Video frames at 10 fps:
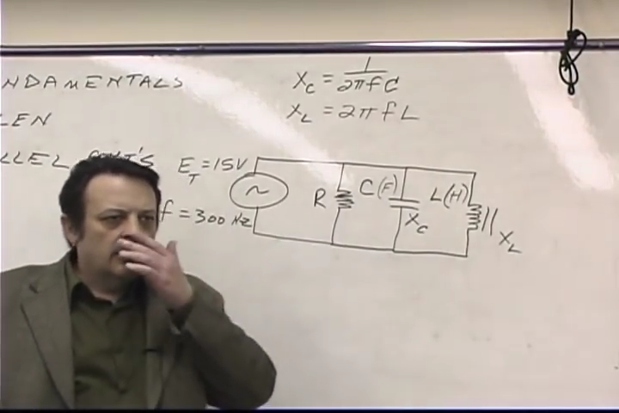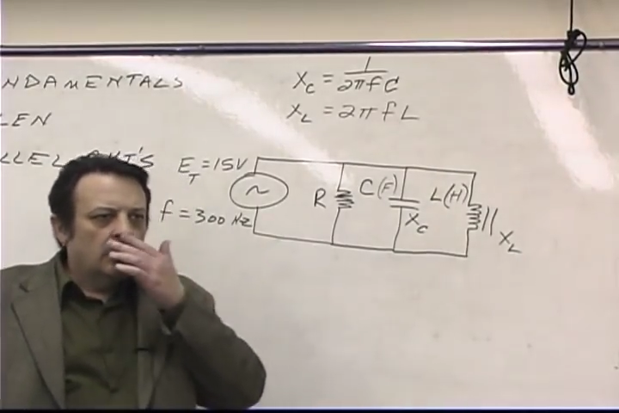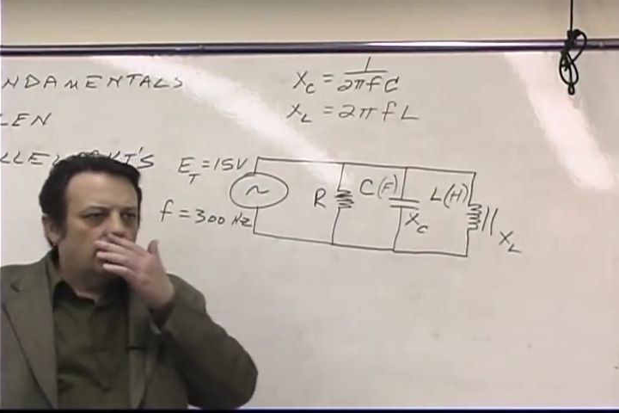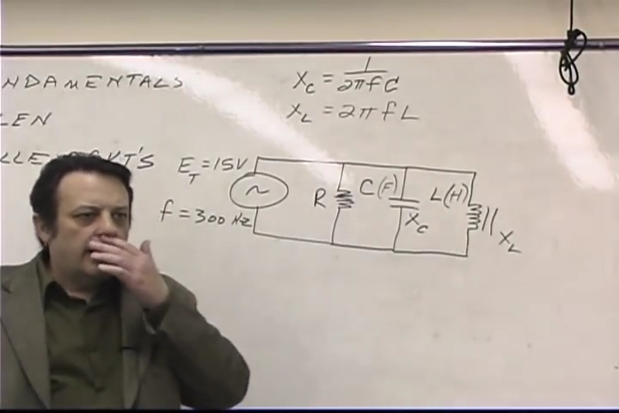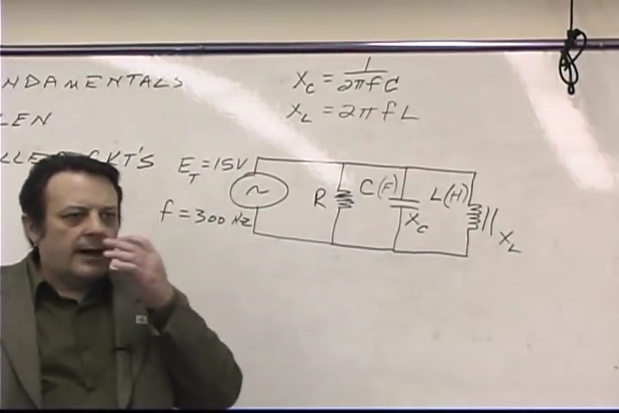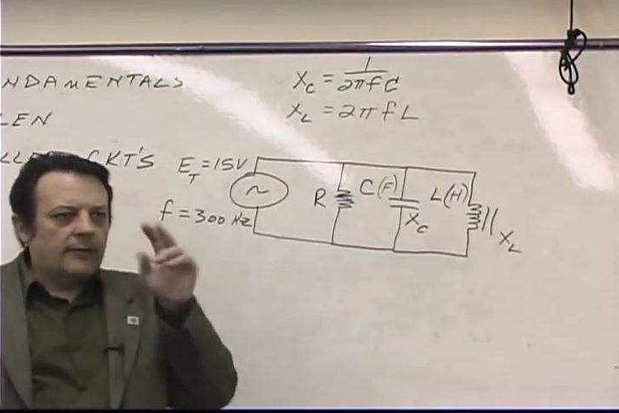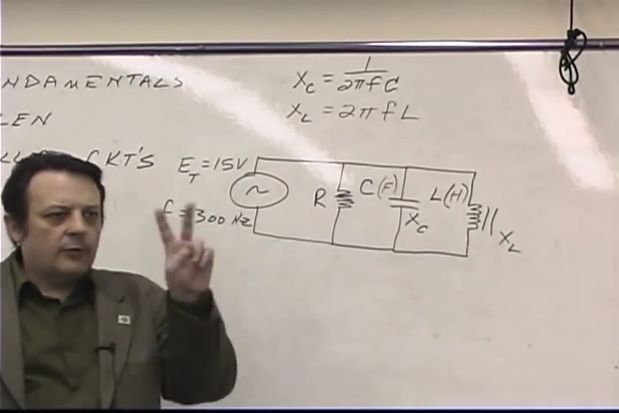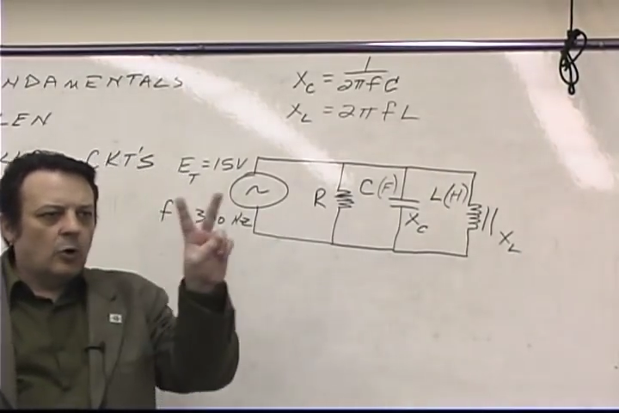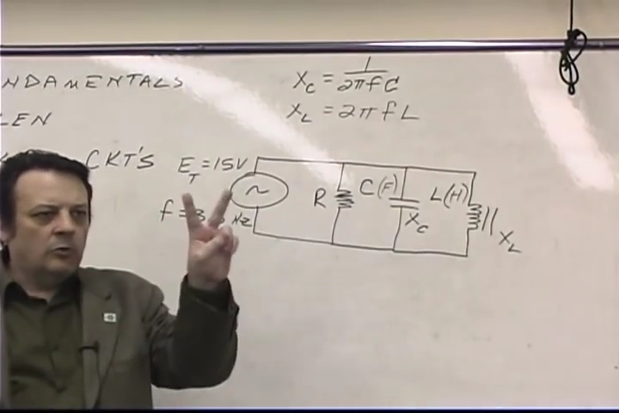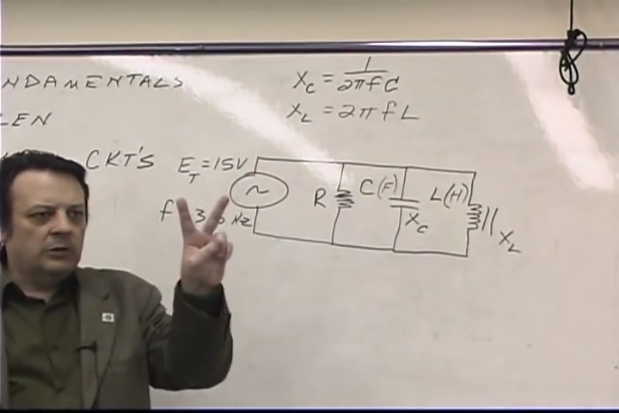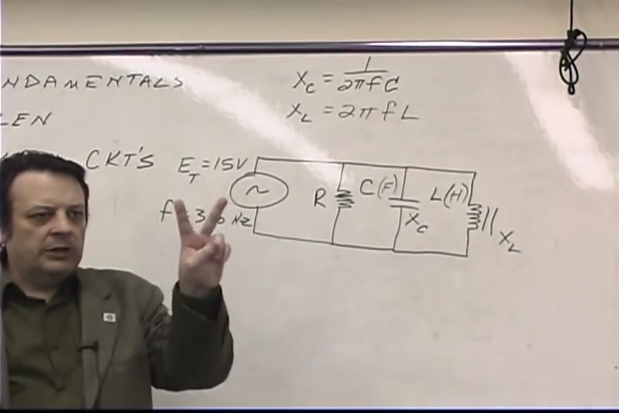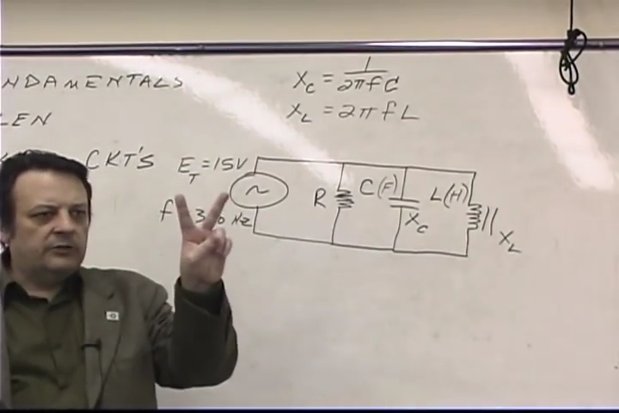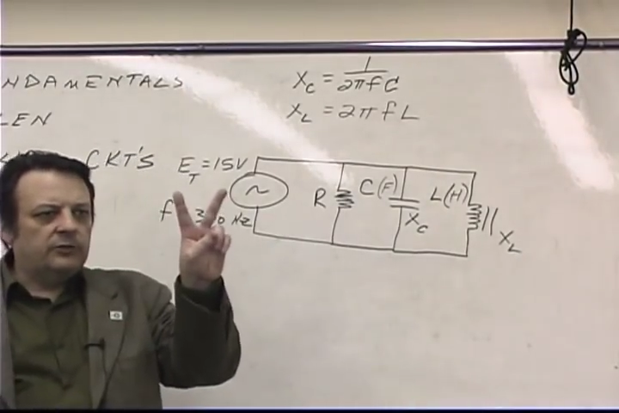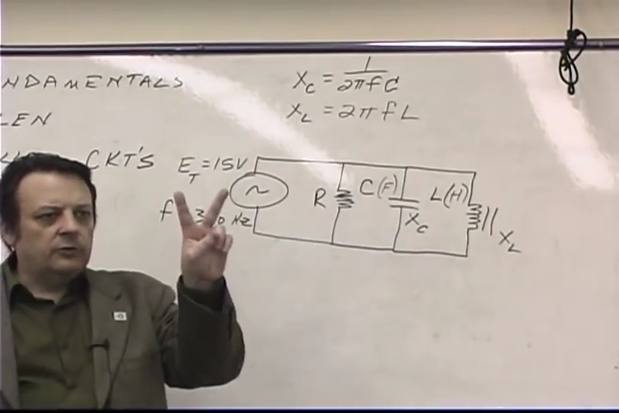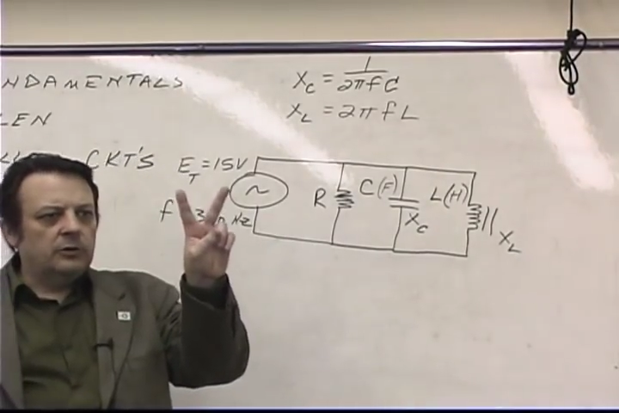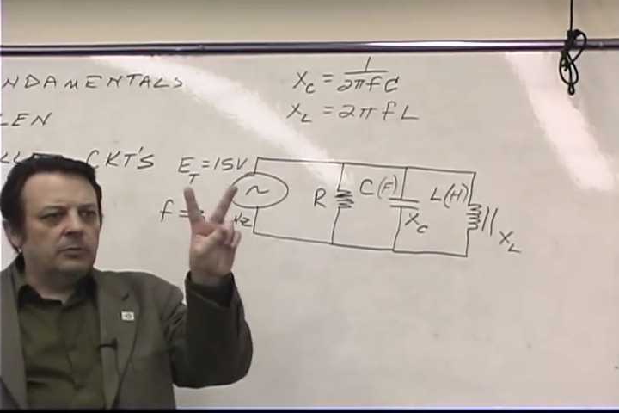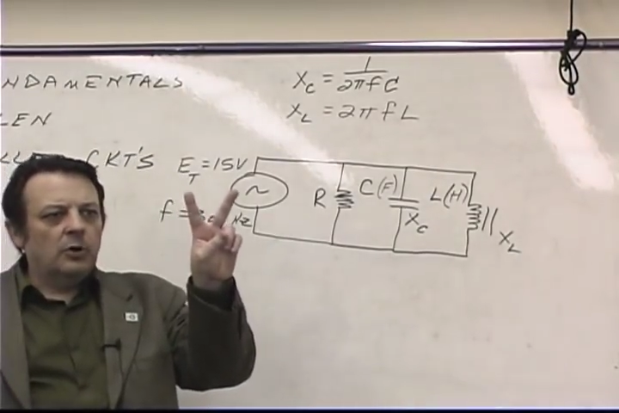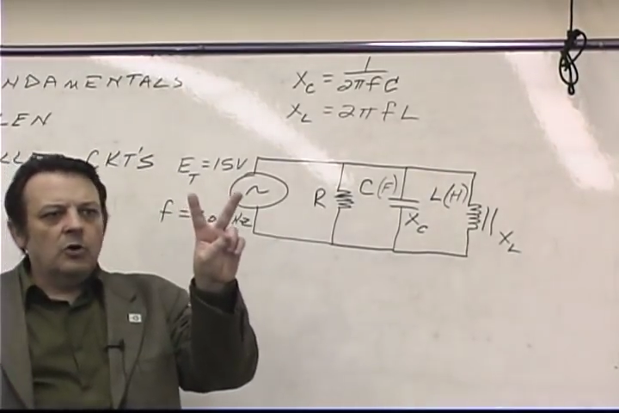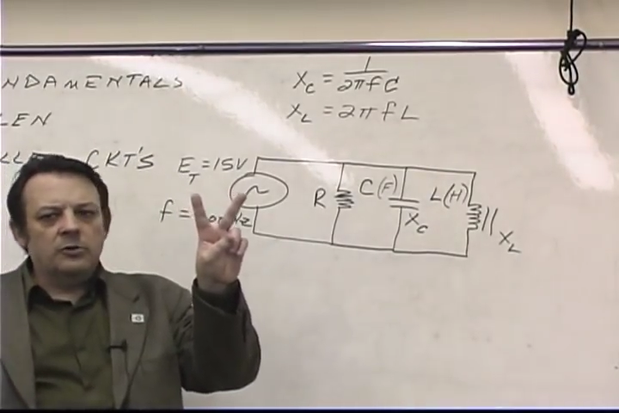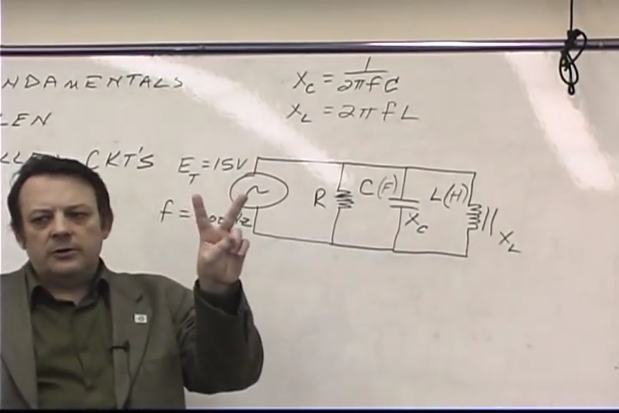we have only two
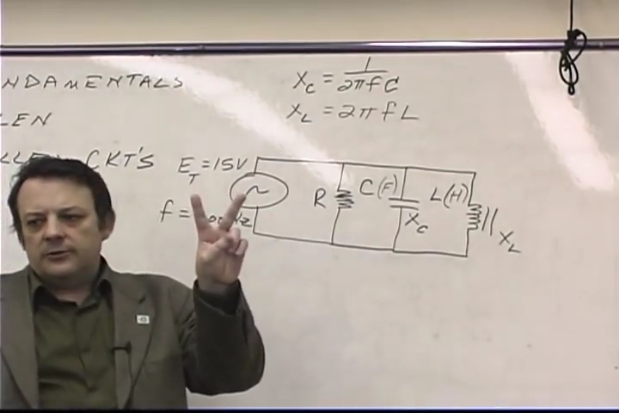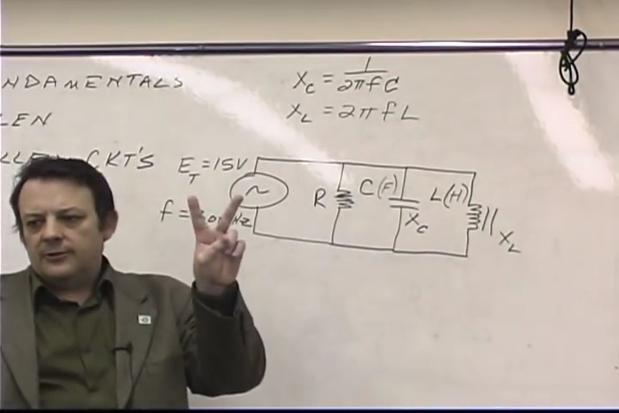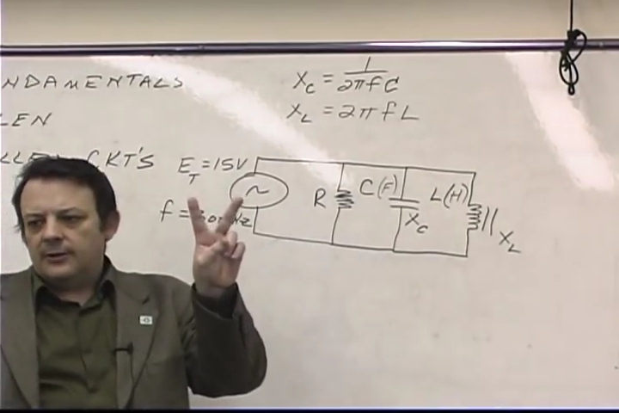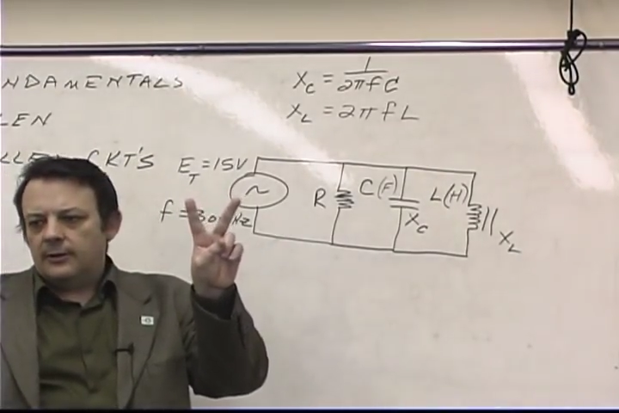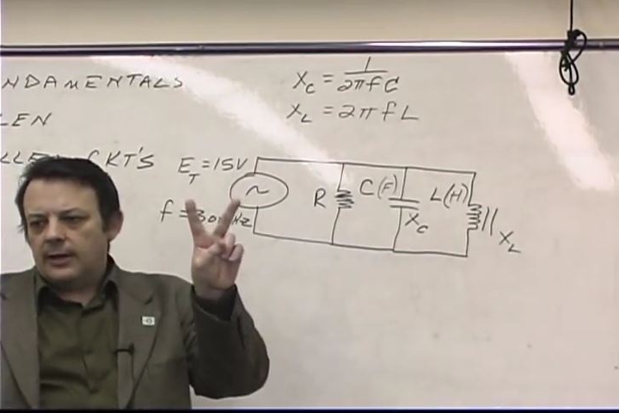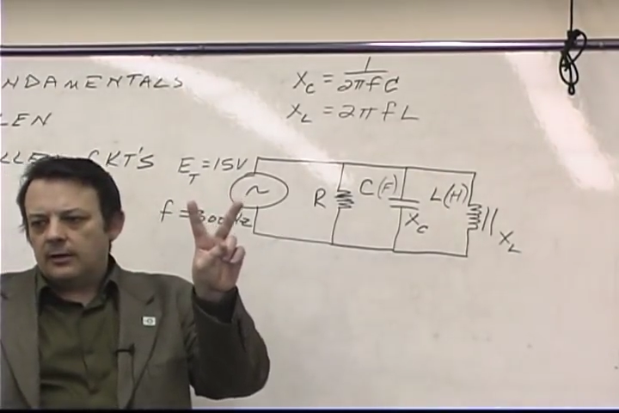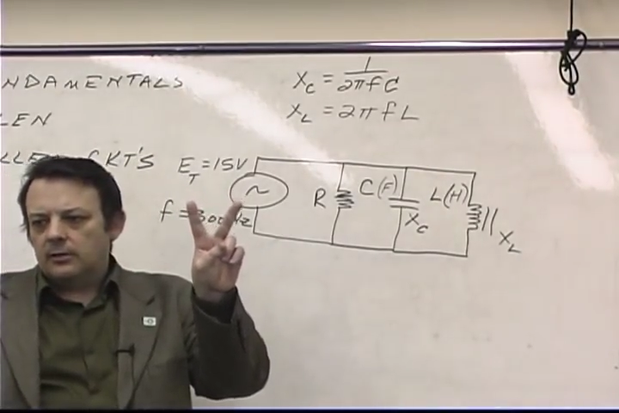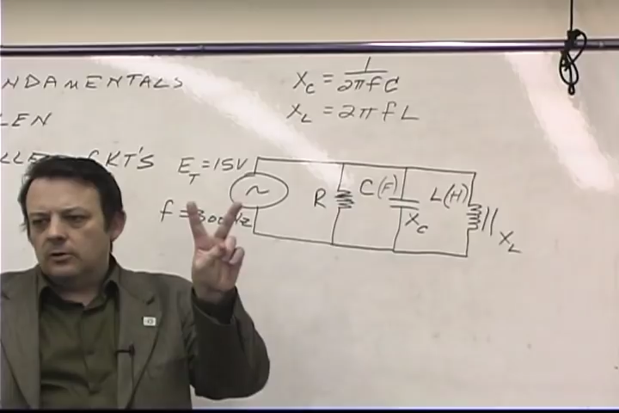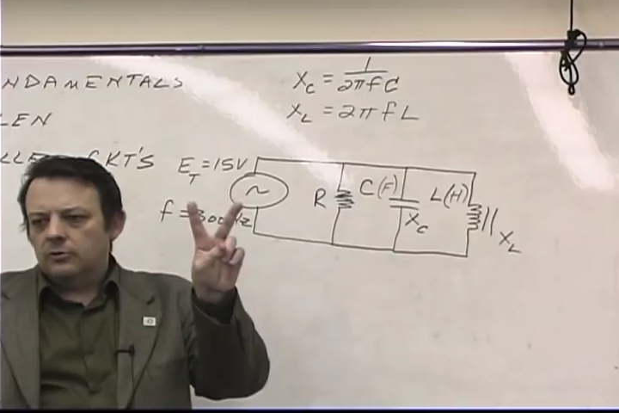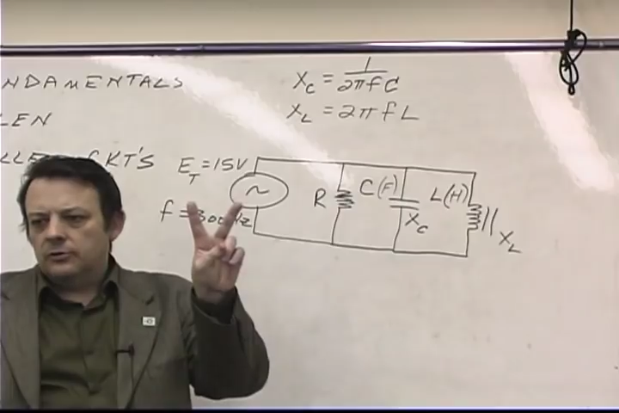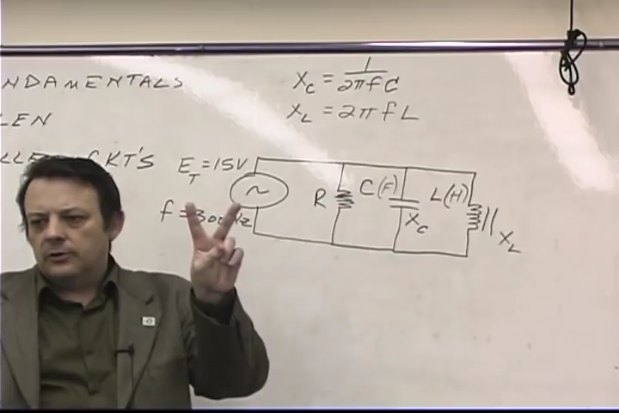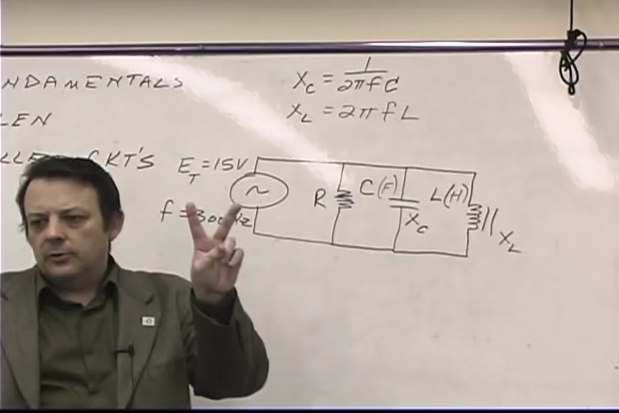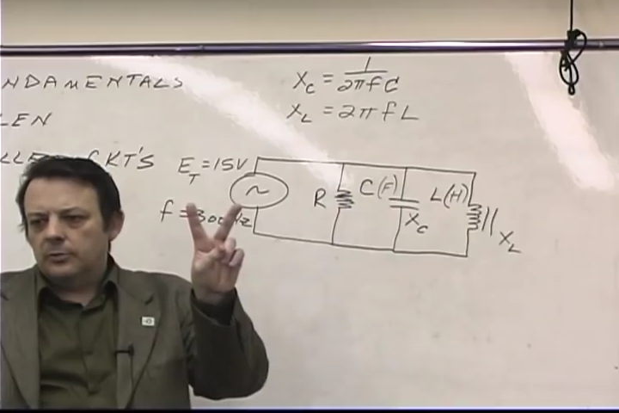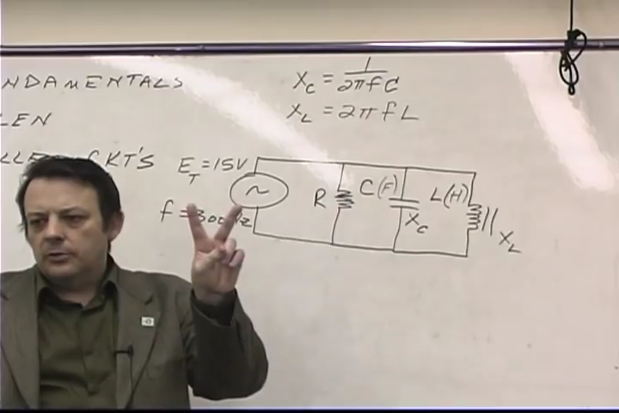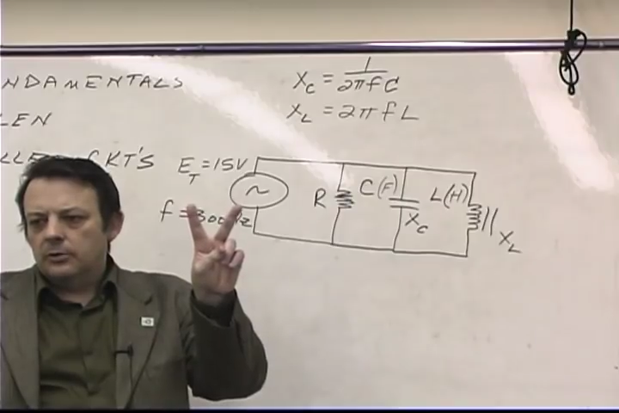components in that closed loop.